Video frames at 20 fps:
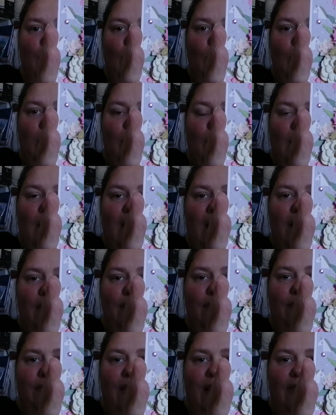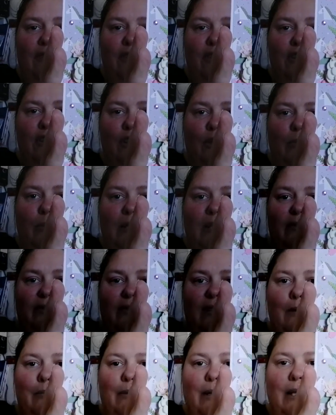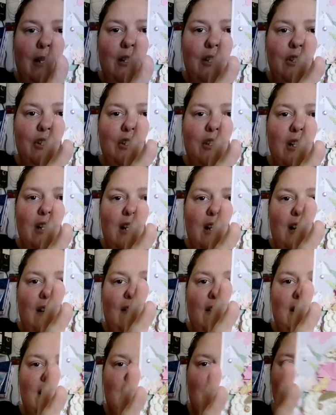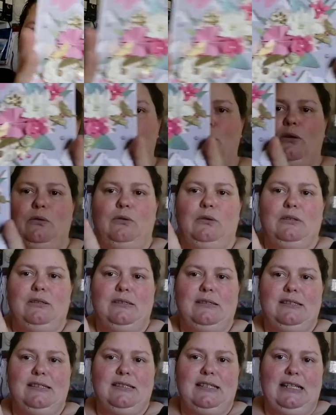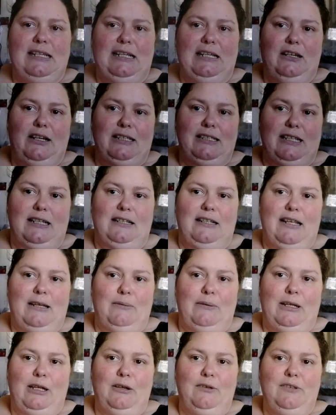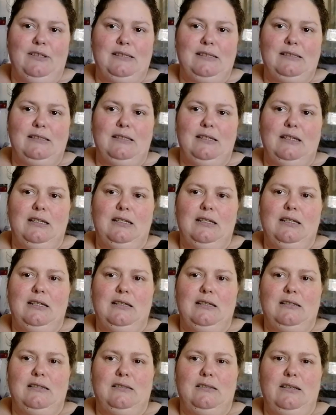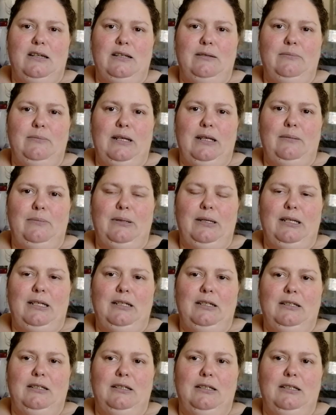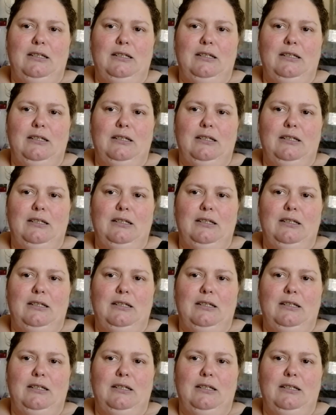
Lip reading: with my favourite new butterfly punch. And there's some, silly lighting. Here we go. This side maybe.